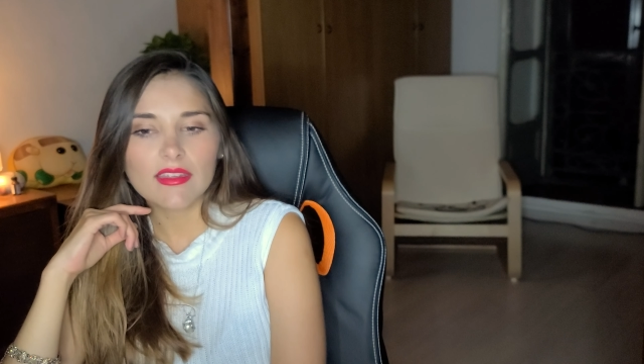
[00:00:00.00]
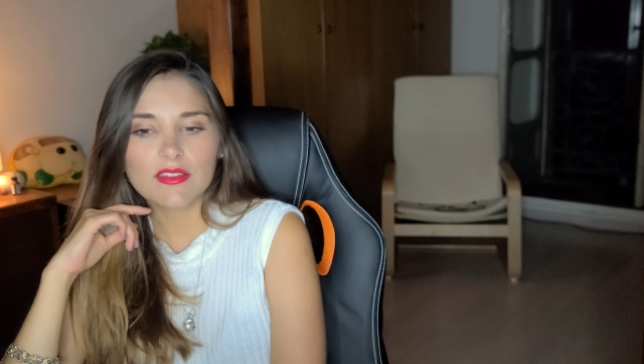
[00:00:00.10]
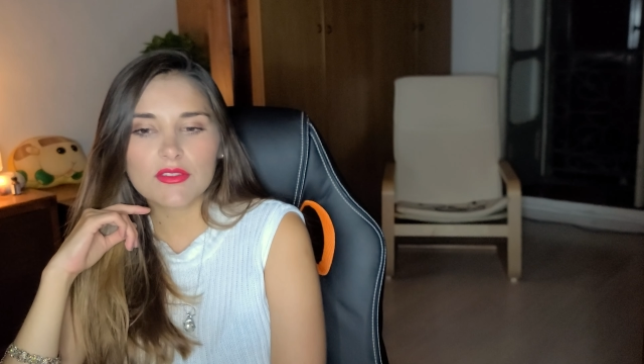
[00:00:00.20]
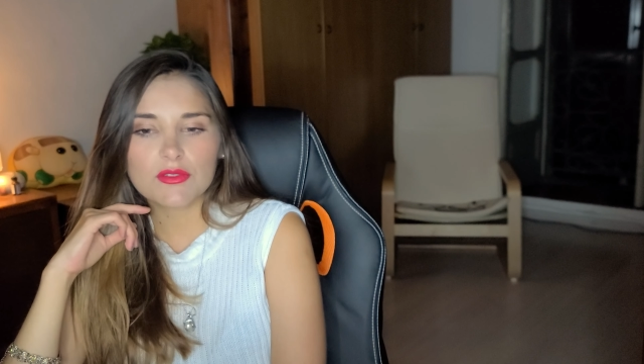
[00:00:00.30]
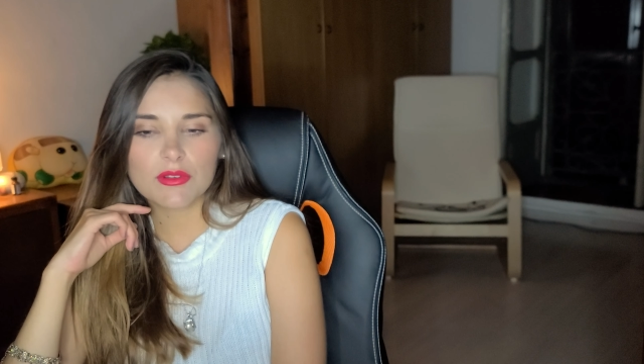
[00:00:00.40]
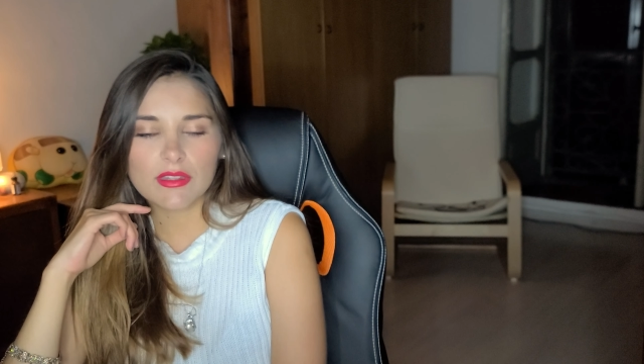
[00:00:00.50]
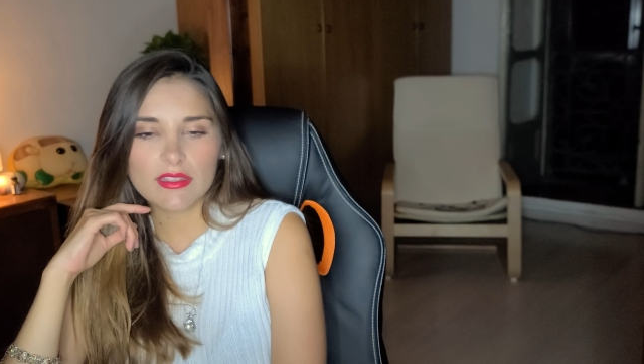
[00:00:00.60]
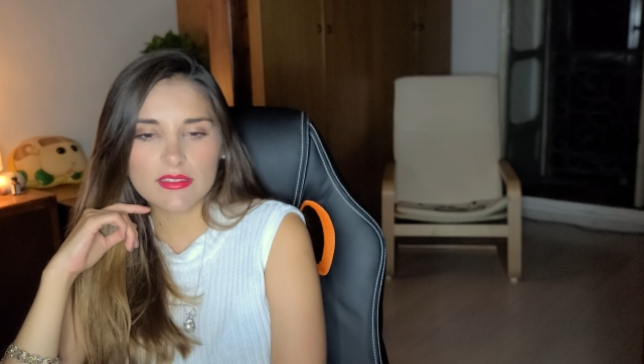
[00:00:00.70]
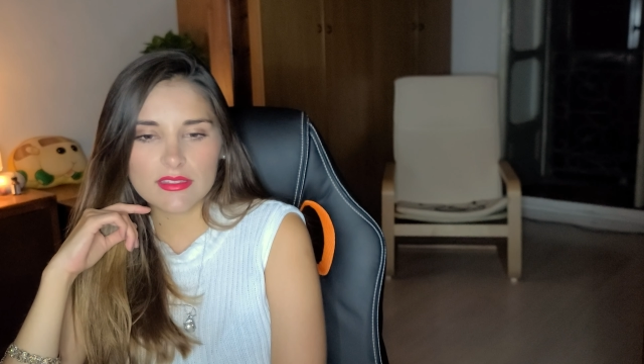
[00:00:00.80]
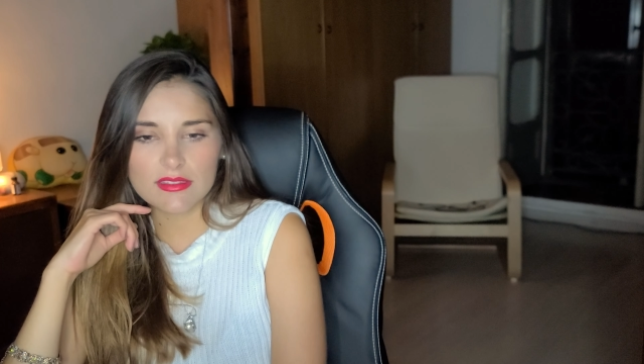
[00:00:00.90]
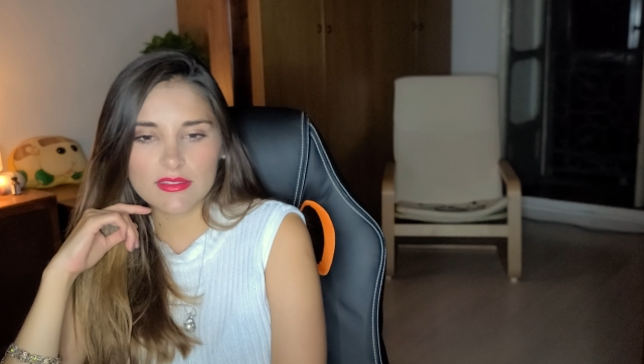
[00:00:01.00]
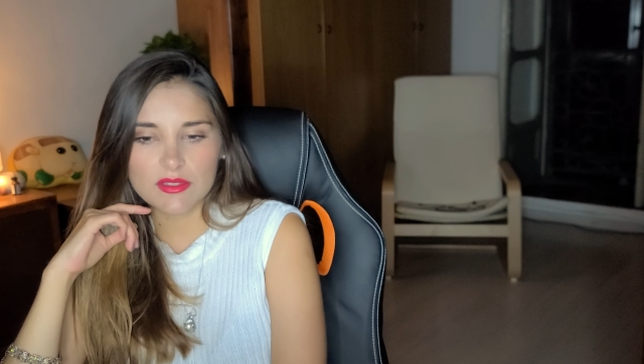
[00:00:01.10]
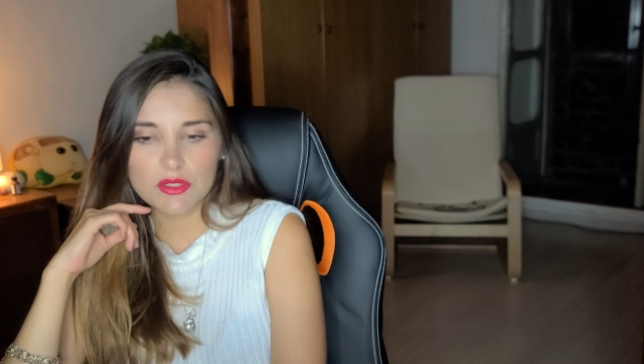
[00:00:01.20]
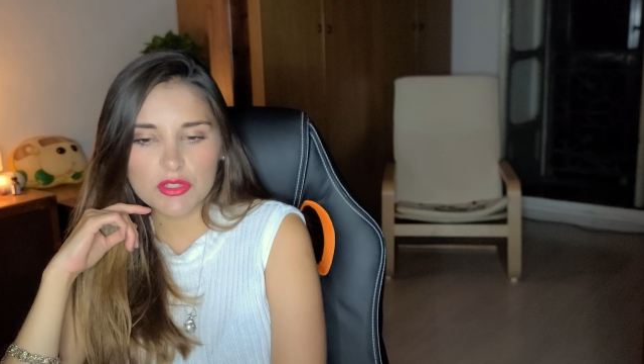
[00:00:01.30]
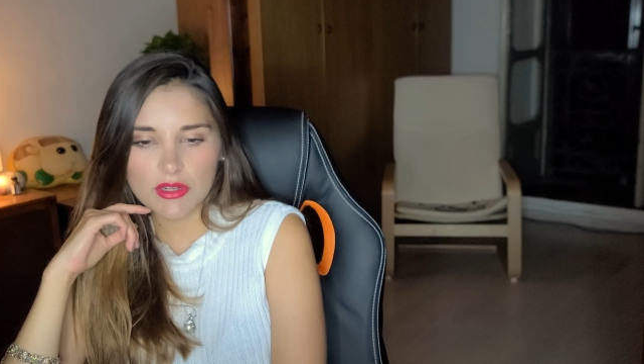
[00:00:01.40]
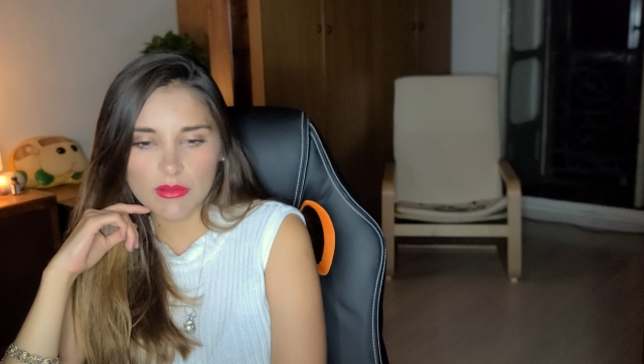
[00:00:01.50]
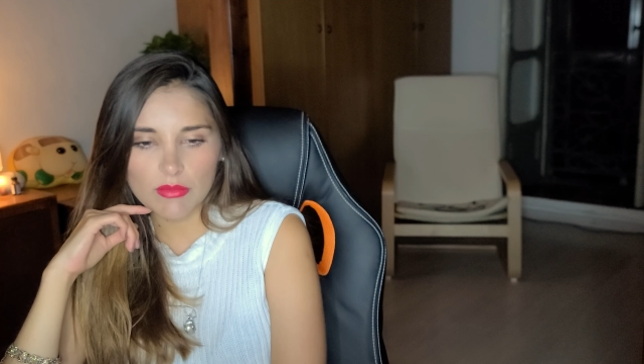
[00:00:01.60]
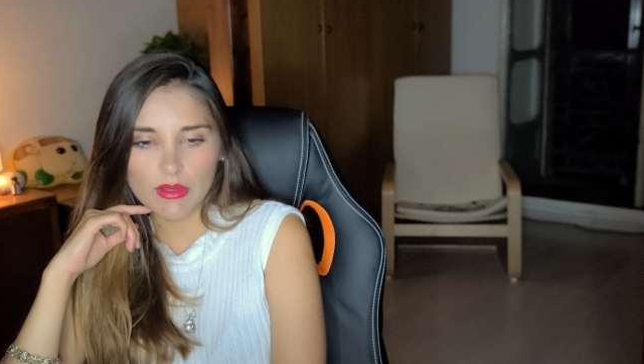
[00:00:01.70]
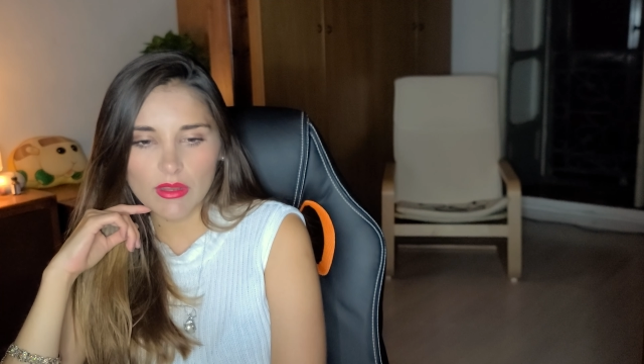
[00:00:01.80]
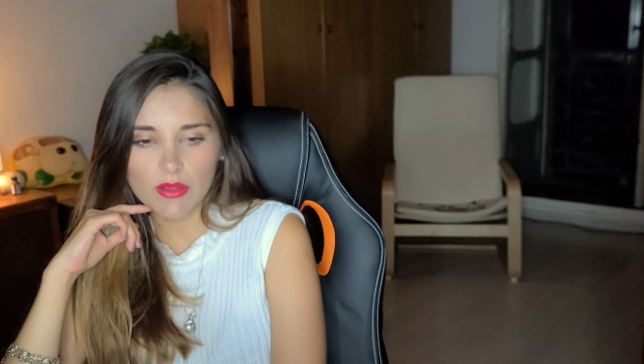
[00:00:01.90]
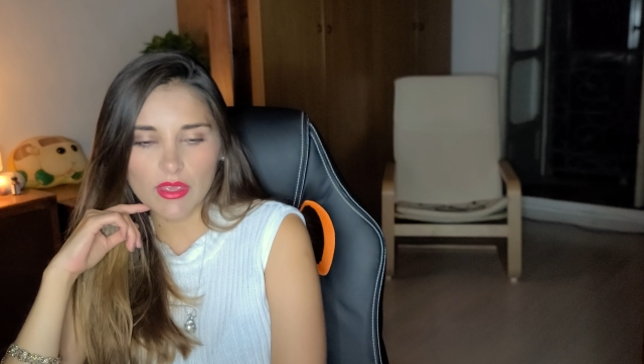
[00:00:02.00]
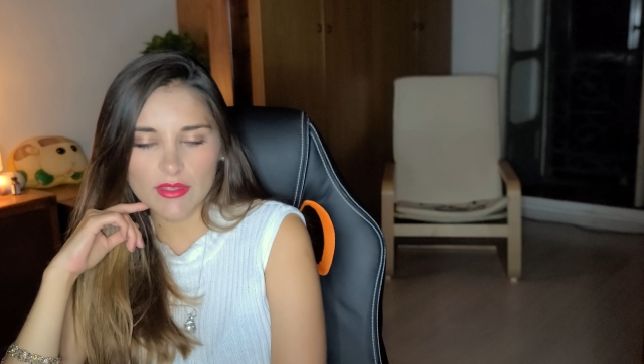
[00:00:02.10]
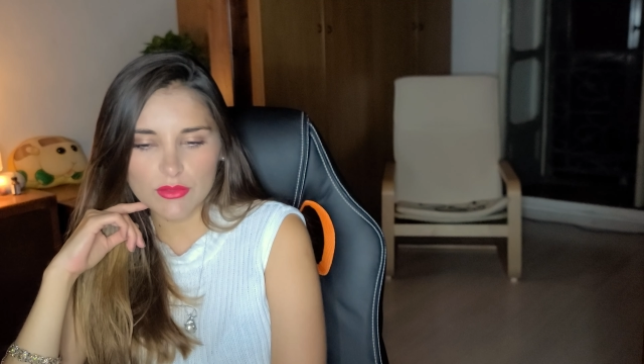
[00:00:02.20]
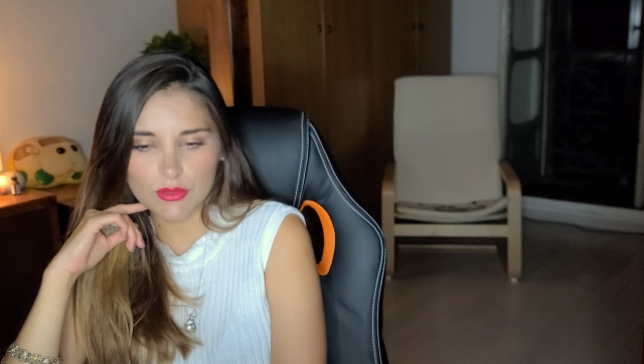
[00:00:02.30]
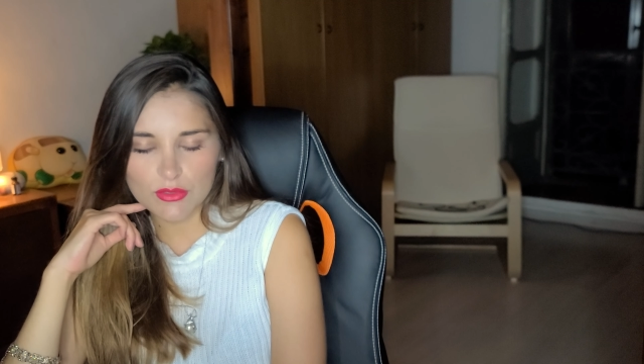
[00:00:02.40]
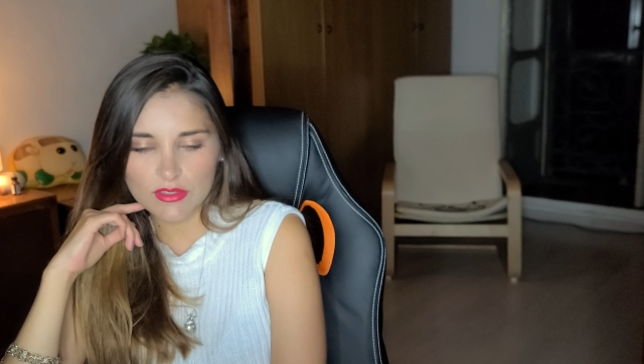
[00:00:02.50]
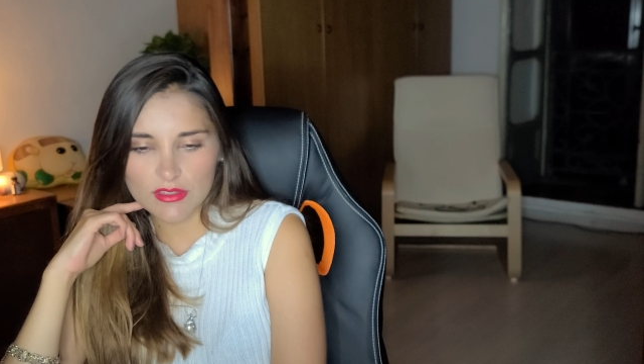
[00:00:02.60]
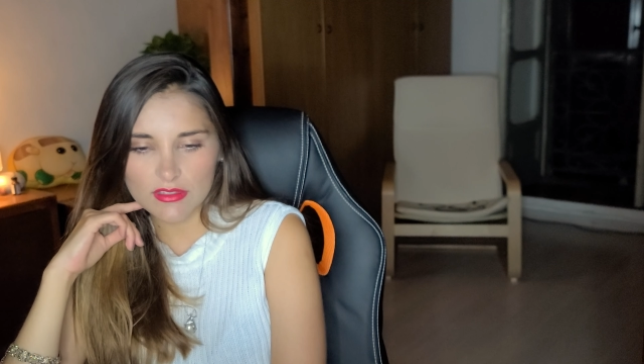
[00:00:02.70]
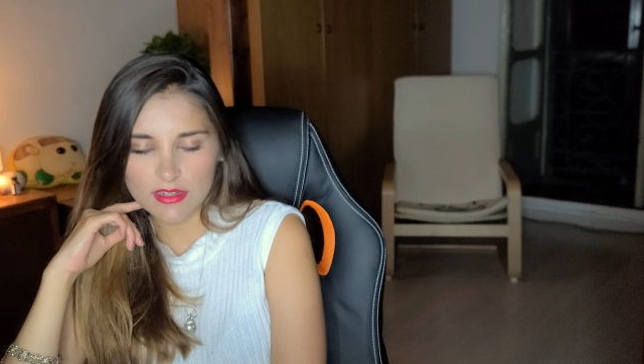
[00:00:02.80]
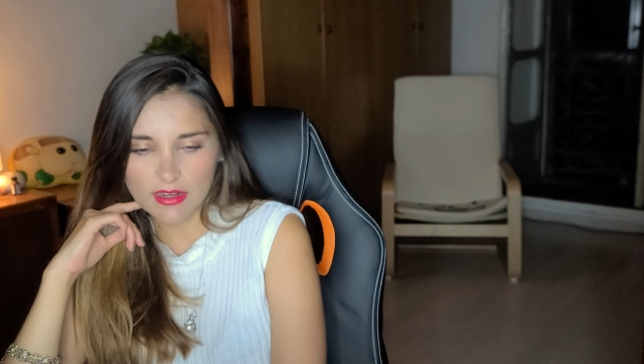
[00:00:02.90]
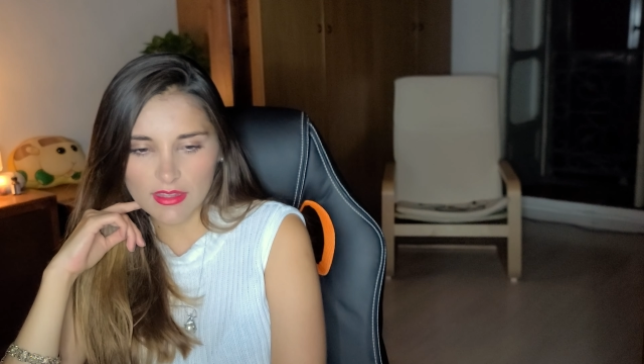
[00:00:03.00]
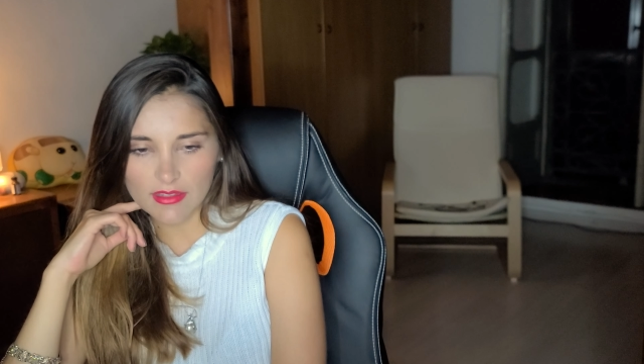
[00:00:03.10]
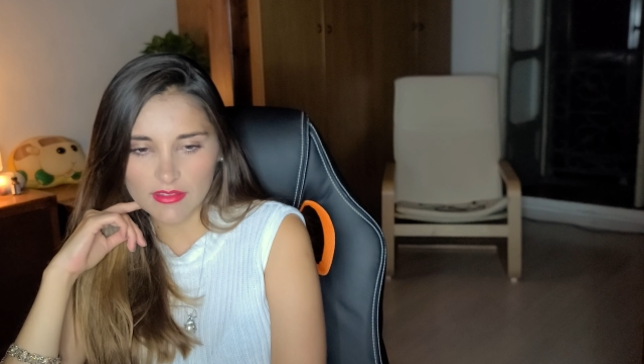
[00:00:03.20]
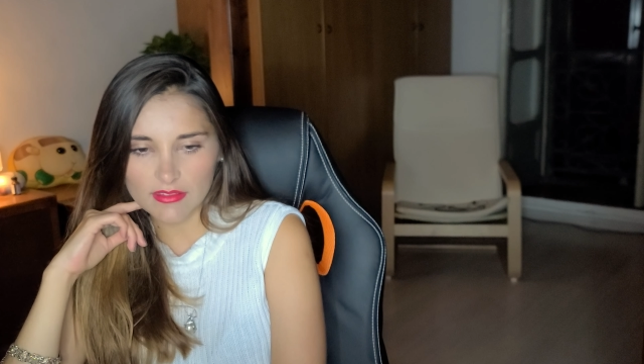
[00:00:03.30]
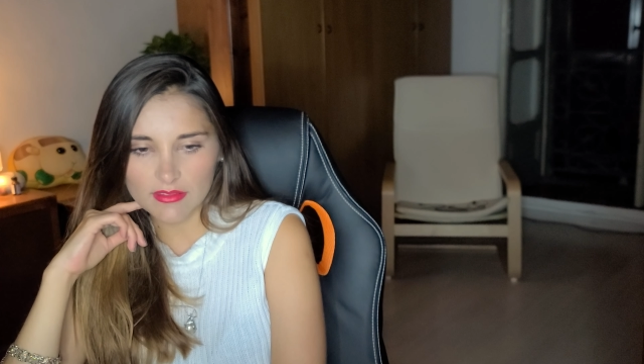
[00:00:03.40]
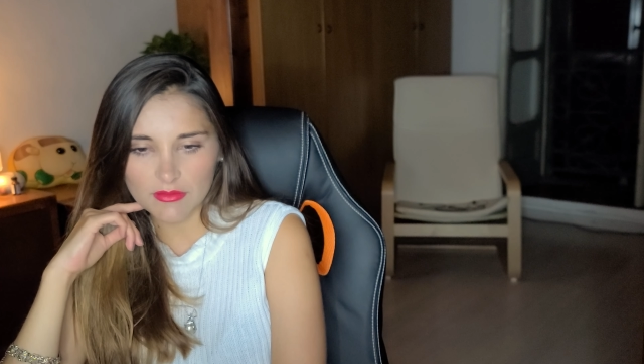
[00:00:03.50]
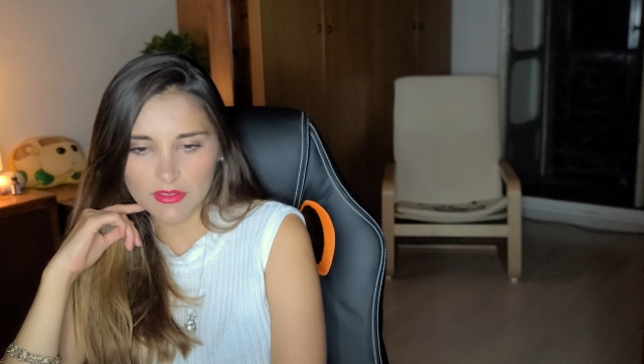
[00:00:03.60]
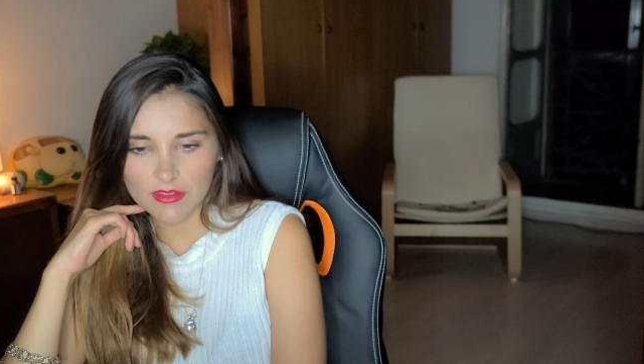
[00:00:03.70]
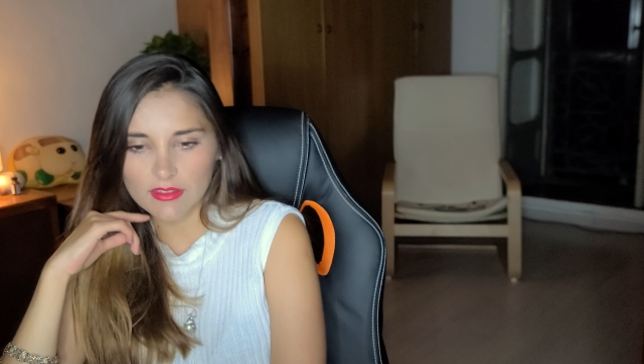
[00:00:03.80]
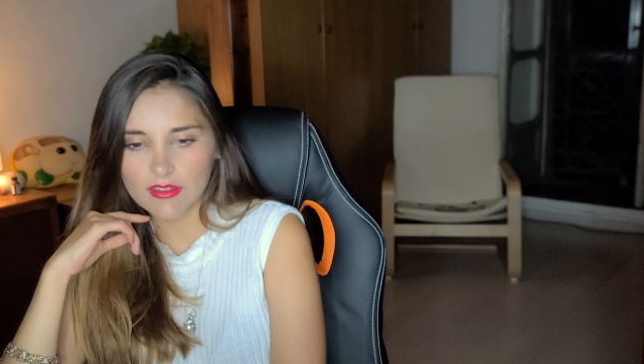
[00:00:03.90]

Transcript: He destroyed his t-shirt, but now he has to use the jacket with...